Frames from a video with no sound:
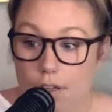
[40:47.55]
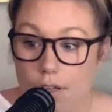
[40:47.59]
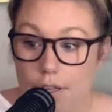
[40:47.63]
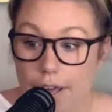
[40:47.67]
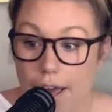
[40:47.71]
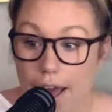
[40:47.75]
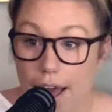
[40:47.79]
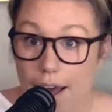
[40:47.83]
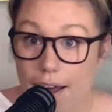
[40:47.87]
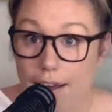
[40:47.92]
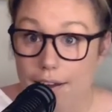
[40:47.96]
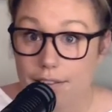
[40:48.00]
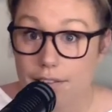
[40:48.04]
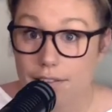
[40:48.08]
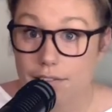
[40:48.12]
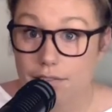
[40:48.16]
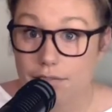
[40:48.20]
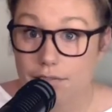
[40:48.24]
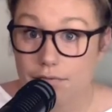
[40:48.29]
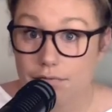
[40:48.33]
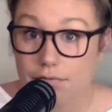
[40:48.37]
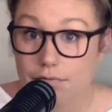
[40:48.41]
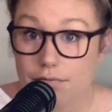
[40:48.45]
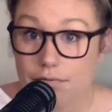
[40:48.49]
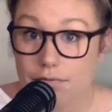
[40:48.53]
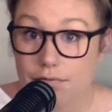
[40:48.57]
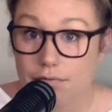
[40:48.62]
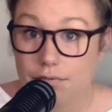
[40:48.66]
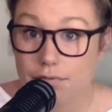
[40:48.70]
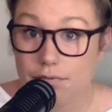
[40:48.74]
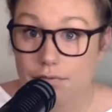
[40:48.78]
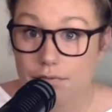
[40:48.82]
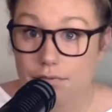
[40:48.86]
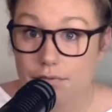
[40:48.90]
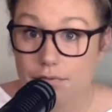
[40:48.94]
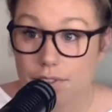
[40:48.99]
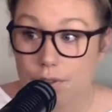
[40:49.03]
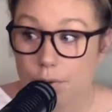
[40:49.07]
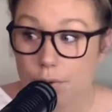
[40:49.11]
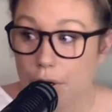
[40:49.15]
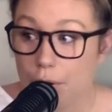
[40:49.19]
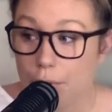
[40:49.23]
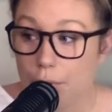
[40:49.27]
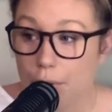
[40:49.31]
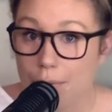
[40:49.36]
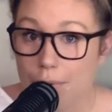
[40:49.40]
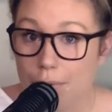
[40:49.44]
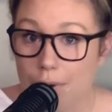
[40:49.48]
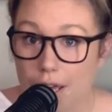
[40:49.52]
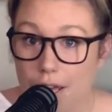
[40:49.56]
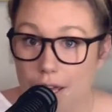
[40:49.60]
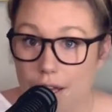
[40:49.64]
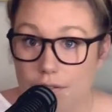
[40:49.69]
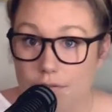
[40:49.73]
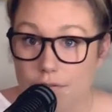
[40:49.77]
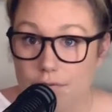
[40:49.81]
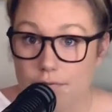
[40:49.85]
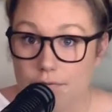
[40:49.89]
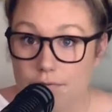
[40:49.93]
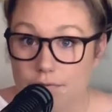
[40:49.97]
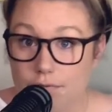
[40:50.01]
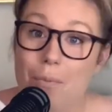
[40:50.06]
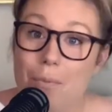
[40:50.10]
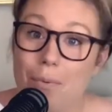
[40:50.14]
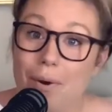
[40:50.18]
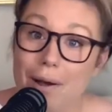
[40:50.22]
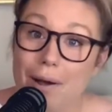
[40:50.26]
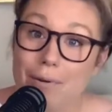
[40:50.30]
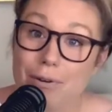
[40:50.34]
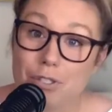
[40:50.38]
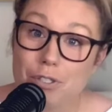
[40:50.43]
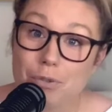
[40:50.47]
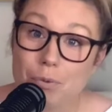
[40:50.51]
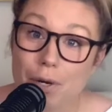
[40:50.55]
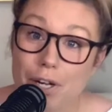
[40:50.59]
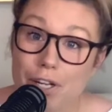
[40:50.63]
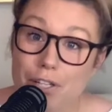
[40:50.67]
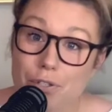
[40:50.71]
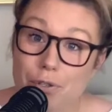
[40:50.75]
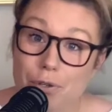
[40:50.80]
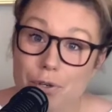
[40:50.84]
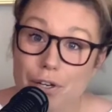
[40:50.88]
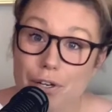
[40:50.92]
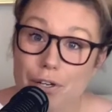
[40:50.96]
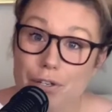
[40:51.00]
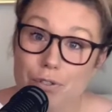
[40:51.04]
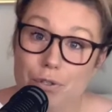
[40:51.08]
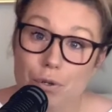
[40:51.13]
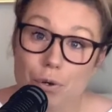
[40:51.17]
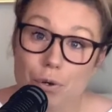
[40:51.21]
Yeah. Where do I begin? When I was 22 years